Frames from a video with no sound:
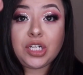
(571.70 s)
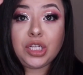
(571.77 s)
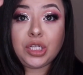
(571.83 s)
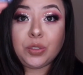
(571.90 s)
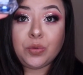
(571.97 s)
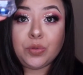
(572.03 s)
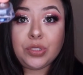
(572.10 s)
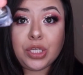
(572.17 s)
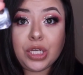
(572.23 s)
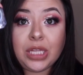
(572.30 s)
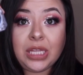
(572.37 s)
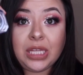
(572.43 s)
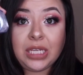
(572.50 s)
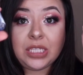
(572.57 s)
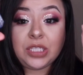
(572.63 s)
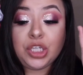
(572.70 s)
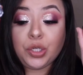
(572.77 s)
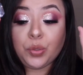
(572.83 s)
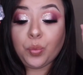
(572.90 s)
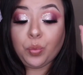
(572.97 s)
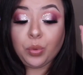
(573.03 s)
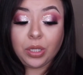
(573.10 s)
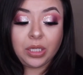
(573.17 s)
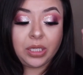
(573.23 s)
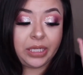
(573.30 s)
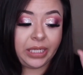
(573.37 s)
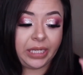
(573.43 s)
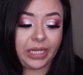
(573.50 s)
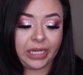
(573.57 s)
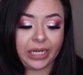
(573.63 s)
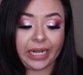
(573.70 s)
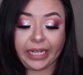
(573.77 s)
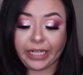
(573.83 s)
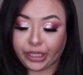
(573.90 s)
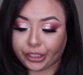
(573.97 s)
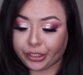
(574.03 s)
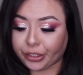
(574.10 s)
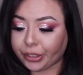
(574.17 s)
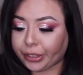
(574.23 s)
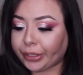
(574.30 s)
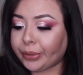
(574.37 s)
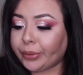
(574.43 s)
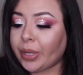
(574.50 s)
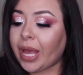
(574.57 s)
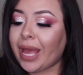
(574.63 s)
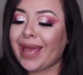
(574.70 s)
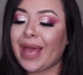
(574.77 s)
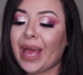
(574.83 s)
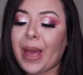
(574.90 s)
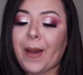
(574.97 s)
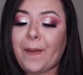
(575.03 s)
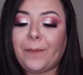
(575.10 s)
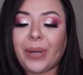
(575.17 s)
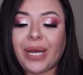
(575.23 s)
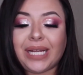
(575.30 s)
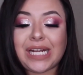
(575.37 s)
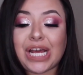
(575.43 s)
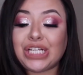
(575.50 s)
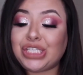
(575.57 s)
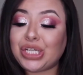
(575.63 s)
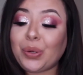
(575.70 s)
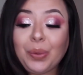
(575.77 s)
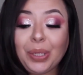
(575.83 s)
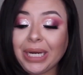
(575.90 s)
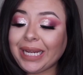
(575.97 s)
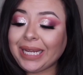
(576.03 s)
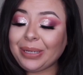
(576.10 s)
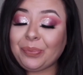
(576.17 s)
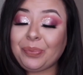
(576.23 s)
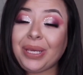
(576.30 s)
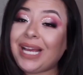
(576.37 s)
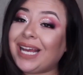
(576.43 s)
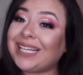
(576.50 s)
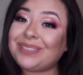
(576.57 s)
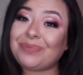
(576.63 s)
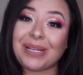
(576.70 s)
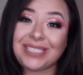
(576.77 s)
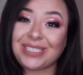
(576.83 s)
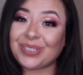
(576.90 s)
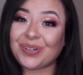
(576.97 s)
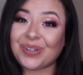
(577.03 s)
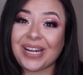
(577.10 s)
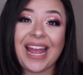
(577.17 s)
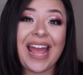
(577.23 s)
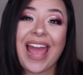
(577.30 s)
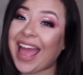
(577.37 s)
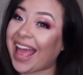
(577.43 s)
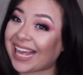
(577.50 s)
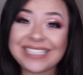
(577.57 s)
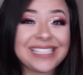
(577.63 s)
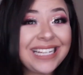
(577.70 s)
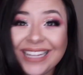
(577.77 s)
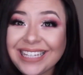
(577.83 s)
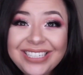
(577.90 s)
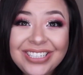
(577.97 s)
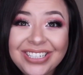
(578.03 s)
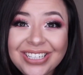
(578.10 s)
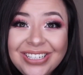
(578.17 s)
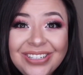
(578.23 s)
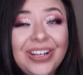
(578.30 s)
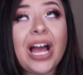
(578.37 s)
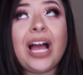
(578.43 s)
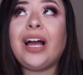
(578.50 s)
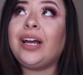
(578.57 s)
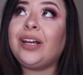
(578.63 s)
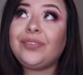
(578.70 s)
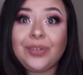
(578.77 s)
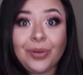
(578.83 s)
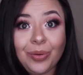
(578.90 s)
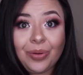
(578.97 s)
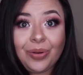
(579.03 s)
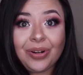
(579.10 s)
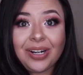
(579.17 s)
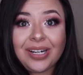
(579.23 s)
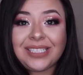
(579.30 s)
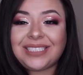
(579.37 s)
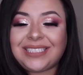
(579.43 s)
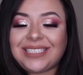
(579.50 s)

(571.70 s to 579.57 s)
loose. These you will need glitter glue. But don't worry because my store has glitter glue, of course.